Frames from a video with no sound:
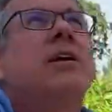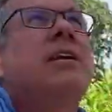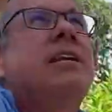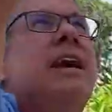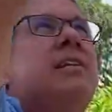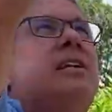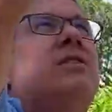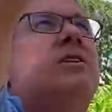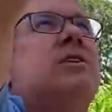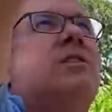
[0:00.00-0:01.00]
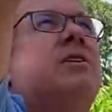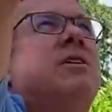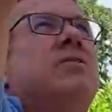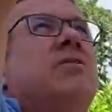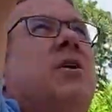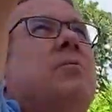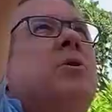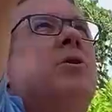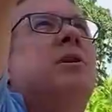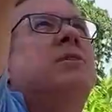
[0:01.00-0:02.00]
connecting the
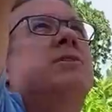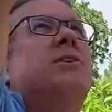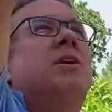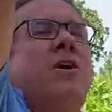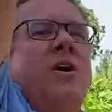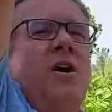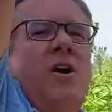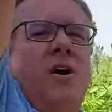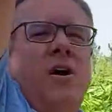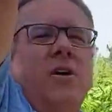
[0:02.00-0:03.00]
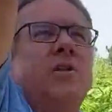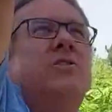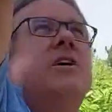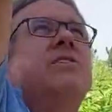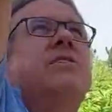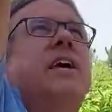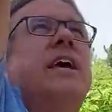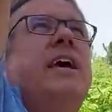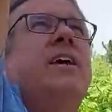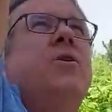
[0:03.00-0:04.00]
tomahawks are just
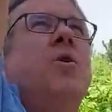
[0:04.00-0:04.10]
a